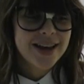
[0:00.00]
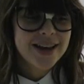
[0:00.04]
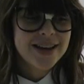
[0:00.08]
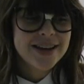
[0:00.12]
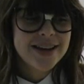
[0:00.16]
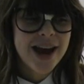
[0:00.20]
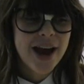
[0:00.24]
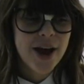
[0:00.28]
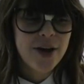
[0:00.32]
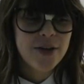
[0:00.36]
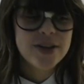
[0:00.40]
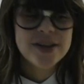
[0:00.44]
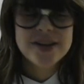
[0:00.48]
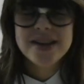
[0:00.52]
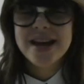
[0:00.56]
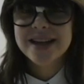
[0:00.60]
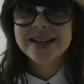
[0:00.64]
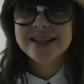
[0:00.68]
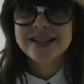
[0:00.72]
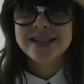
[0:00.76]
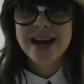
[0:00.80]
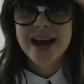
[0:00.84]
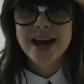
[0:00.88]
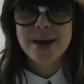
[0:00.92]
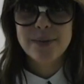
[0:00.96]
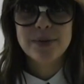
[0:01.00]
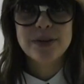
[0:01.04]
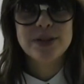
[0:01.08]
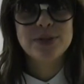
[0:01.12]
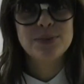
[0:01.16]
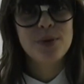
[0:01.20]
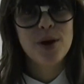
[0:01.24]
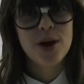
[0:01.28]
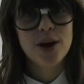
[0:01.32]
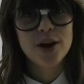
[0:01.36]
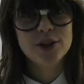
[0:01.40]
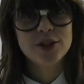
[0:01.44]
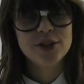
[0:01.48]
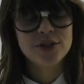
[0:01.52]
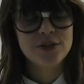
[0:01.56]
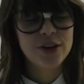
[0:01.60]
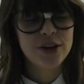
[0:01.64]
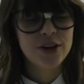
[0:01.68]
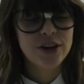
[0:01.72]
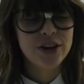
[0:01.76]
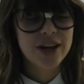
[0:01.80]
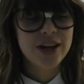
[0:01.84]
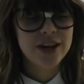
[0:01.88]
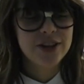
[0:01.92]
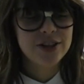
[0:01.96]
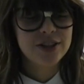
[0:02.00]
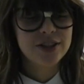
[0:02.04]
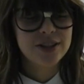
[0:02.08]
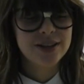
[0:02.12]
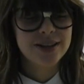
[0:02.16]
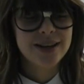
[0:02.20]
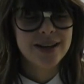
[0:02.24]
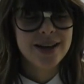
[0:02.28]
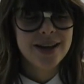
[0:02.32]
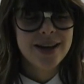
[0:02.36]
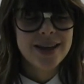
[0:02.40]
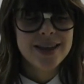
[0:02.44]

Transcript: Now, the next type is partial variation.